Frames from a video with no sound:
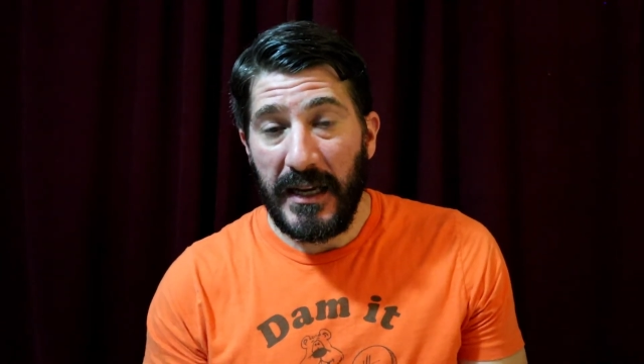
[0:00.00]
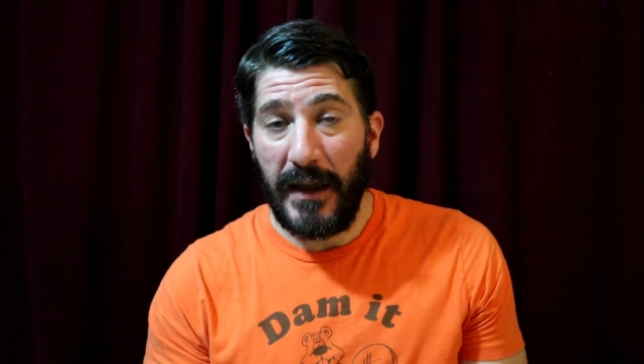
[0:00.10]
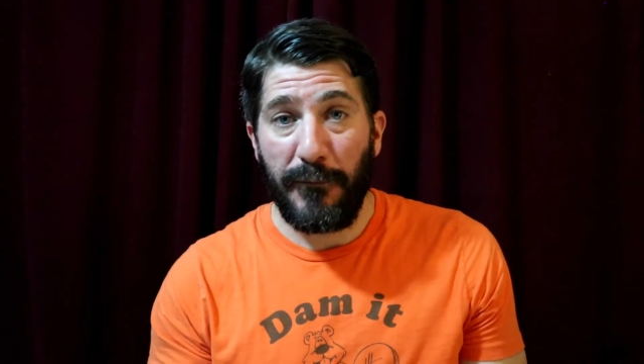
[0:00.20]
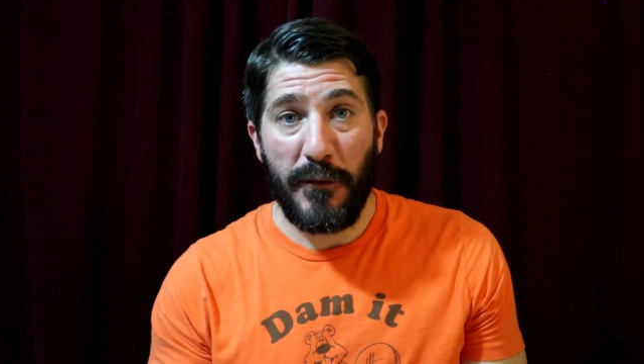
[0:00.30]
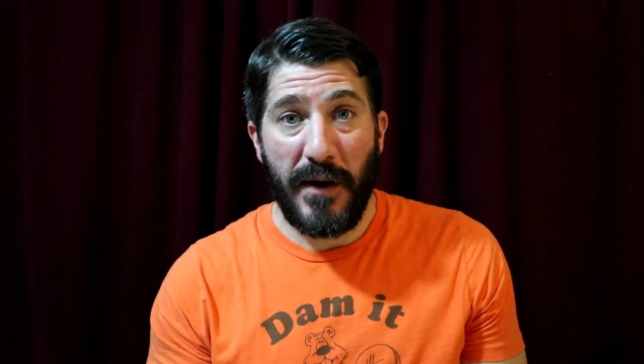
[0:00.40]

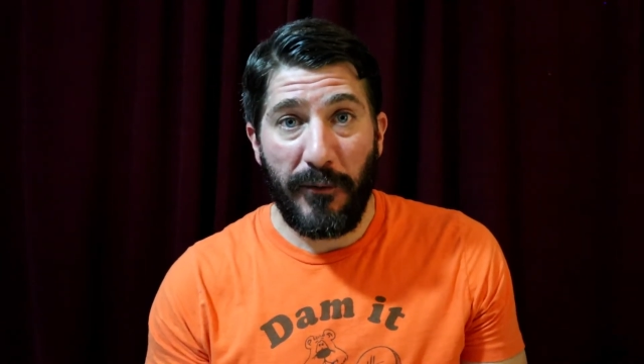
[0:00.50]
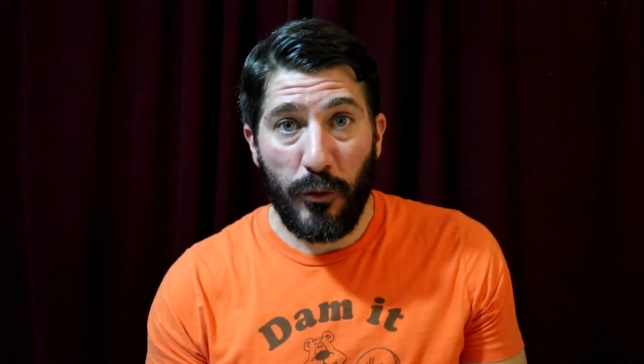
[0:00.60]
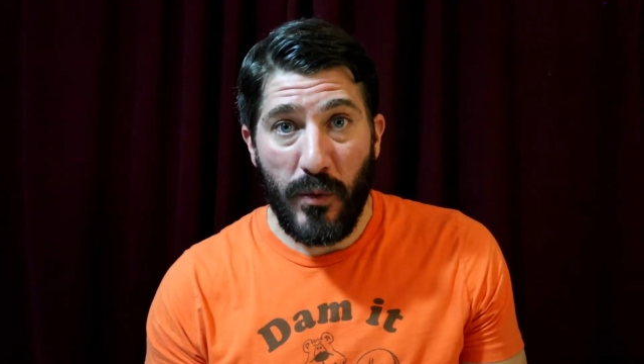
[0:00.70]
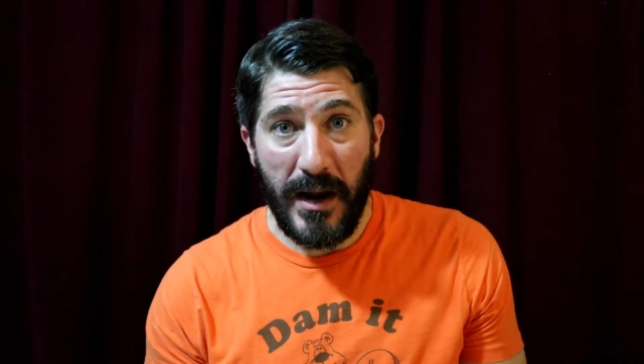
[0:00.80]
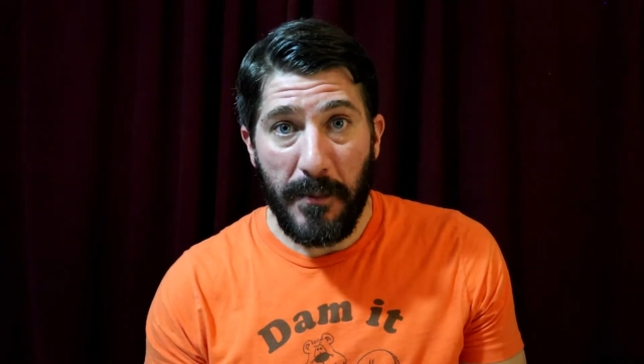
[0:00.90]
if you've ever
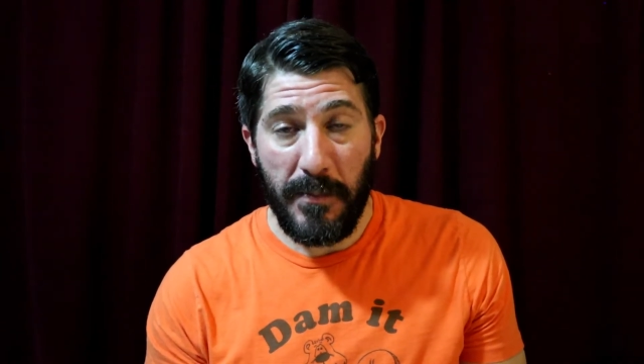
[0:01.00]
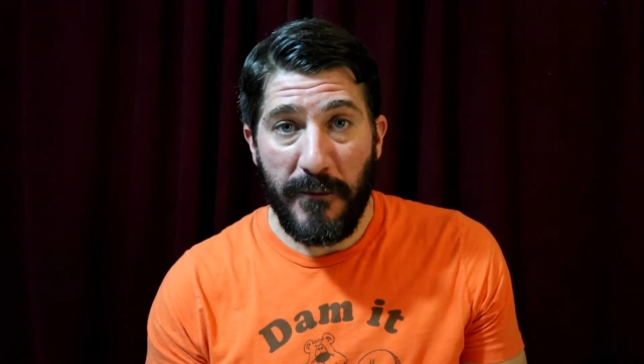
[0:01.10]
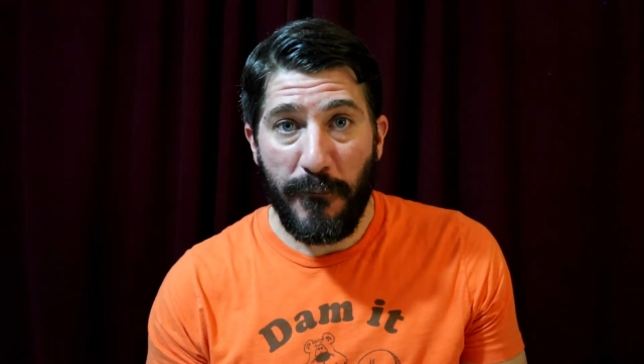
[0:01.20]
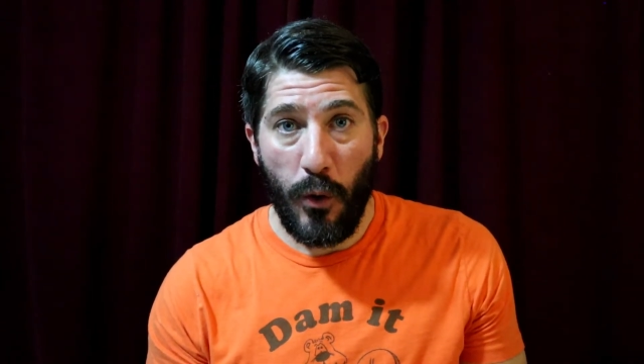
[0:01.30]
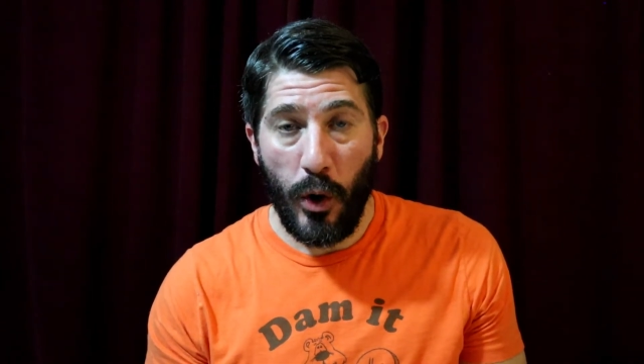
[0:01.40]
read it
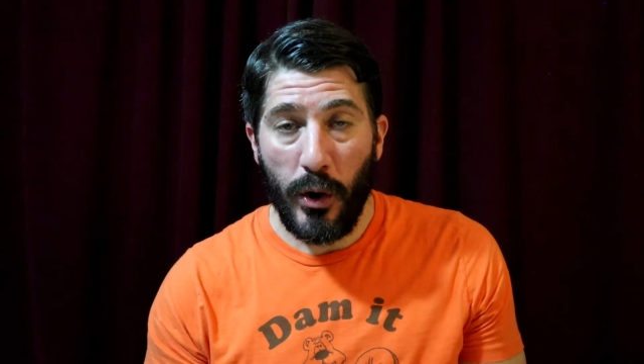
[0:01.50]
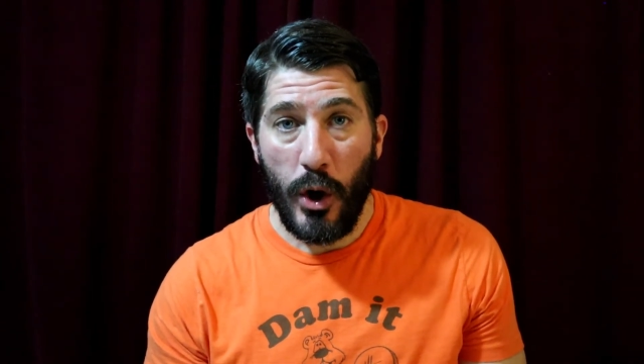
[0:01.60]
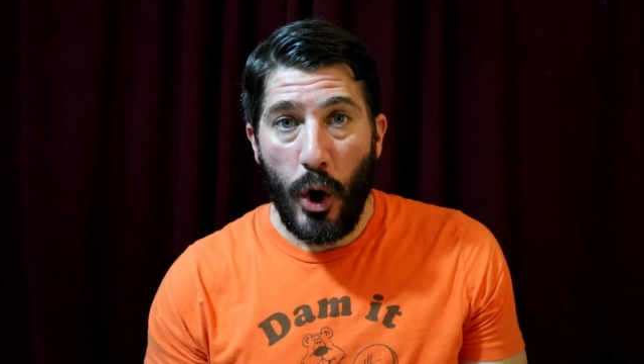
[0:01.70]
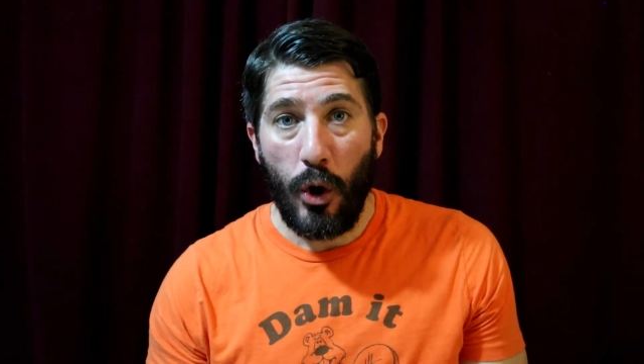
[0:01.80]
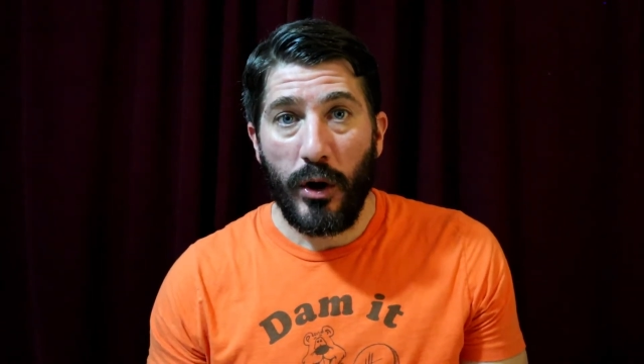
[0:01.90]
before,
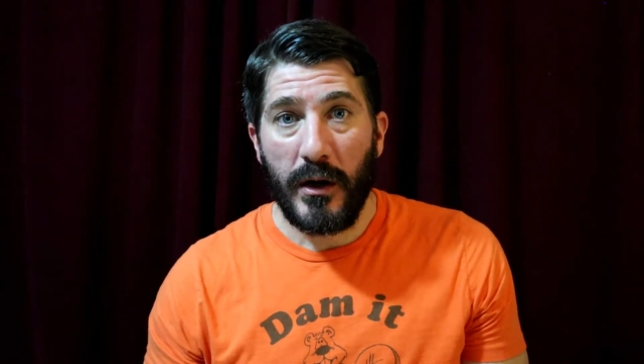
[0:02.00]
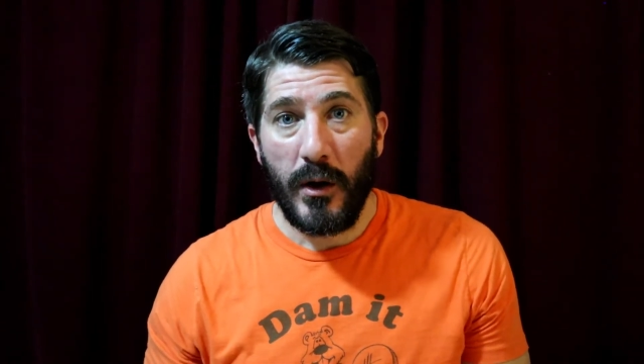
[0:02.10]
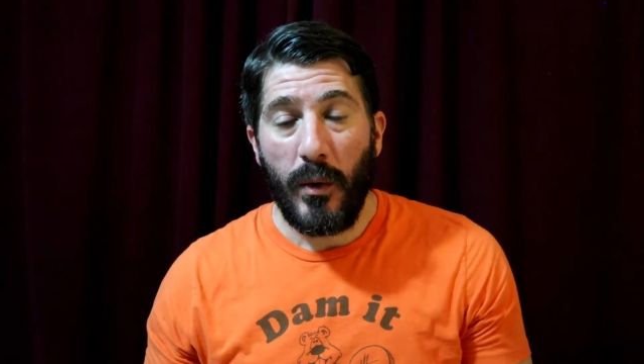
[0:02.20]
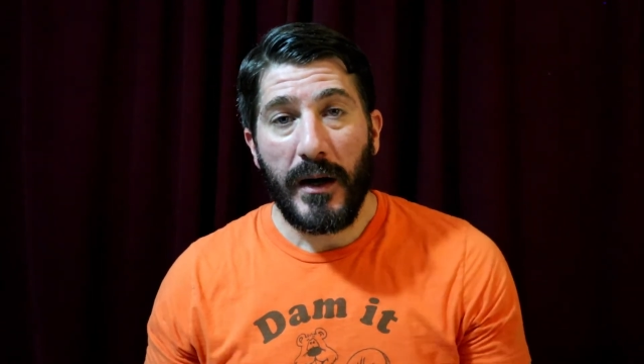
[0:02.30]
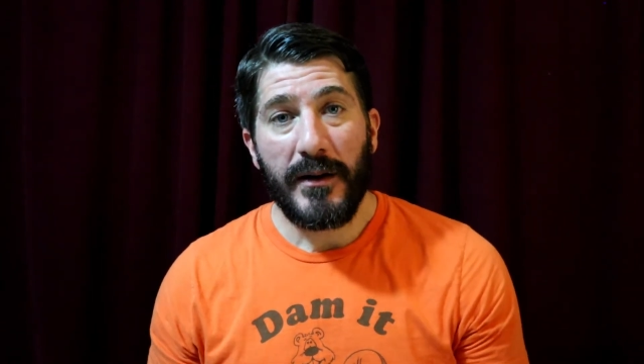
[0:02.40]
or
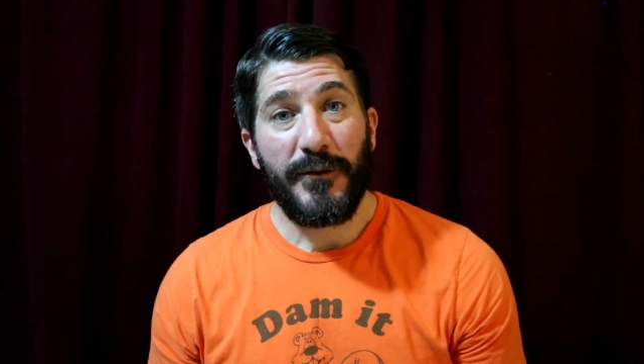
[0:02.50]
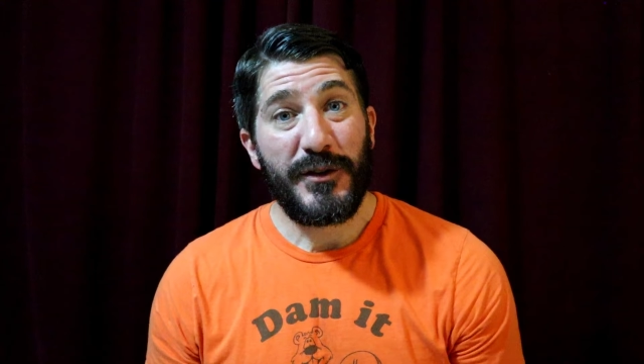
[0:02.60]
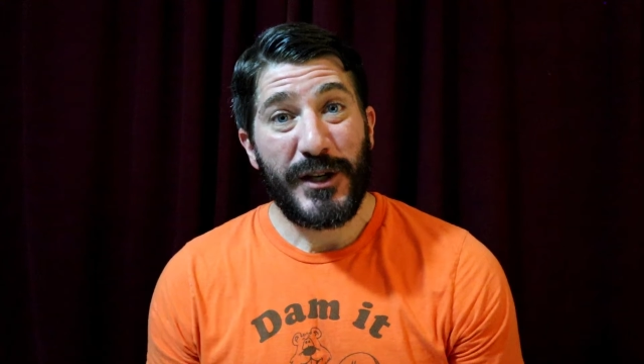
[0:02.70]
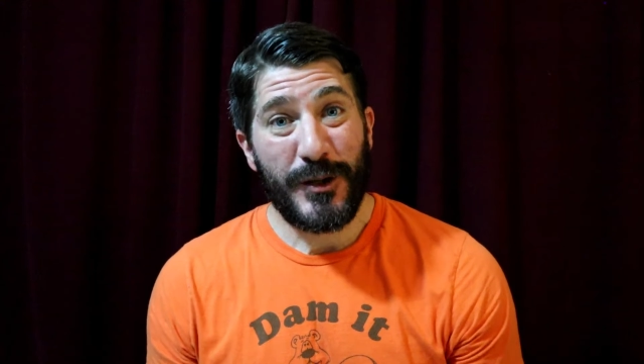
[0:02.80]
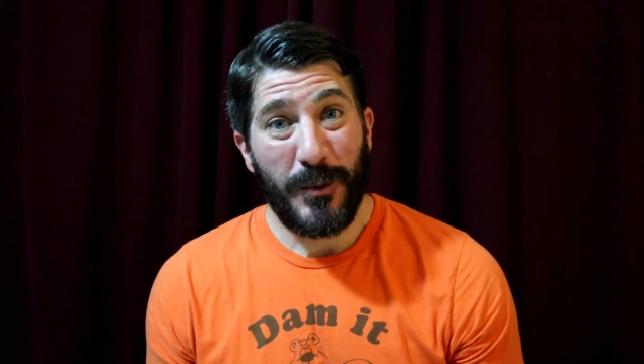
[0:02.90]
well, if you
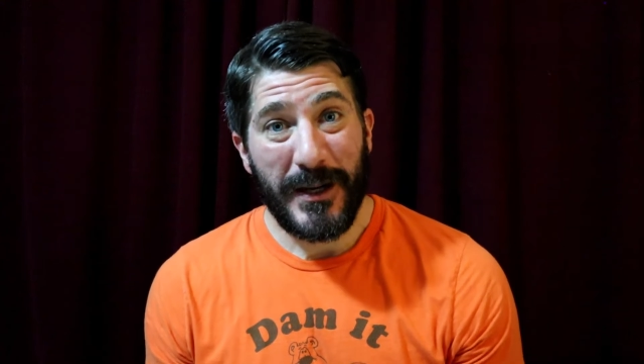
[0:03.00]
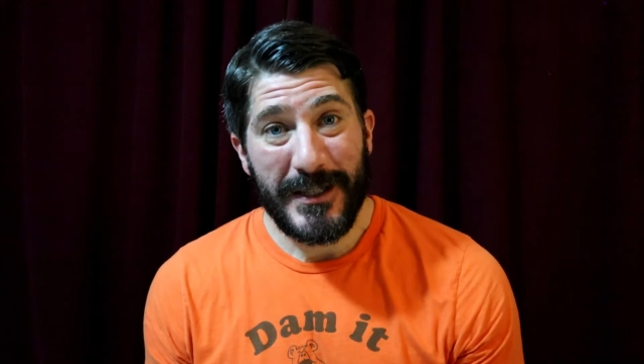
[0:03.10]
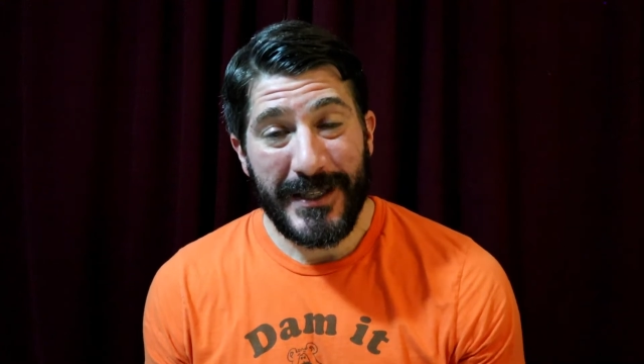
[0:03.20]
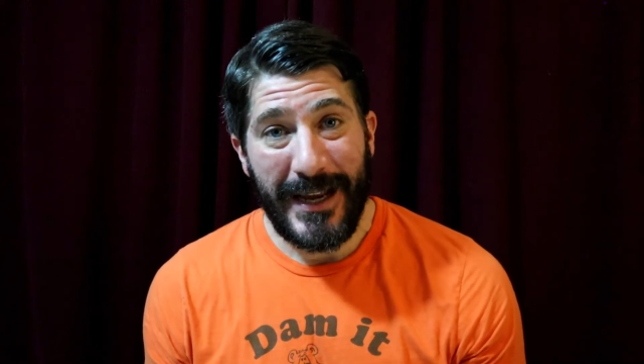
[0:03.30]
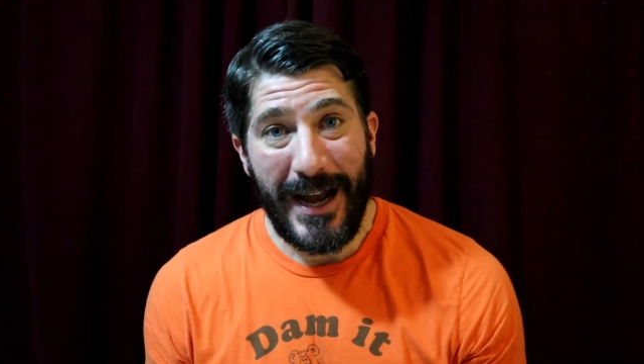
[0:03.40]
just want
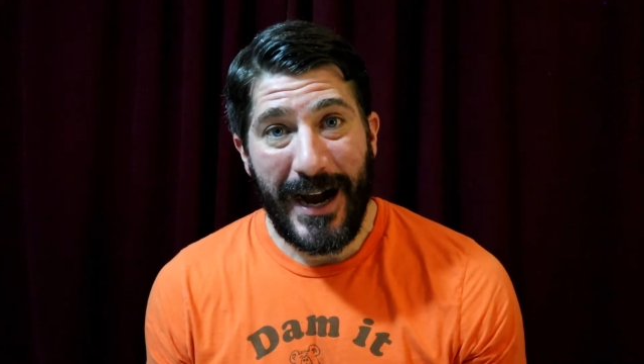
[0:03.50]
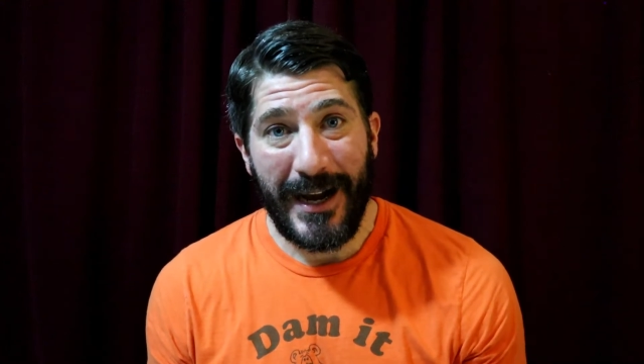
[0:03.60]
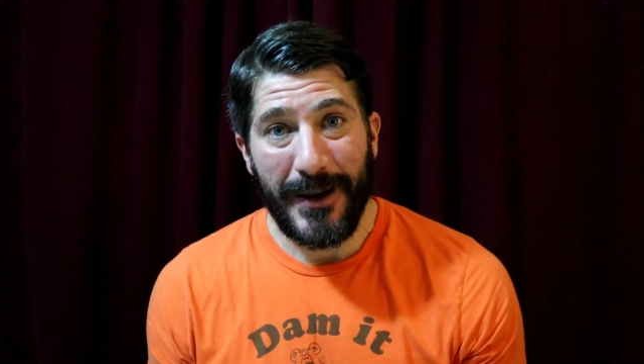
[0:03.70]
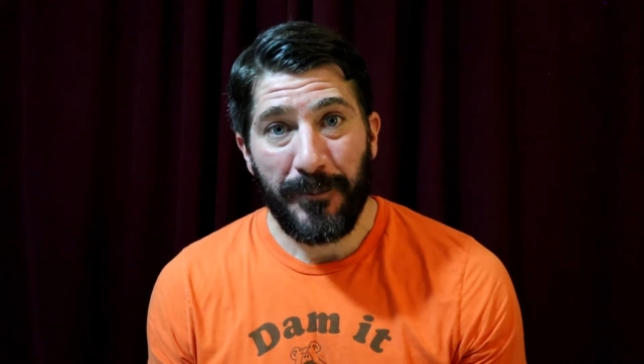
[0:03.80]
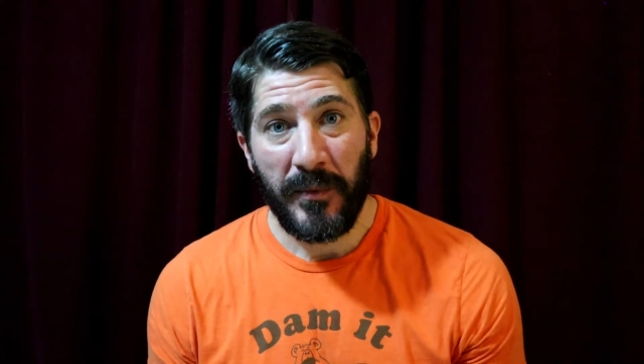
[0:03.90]
to say hi.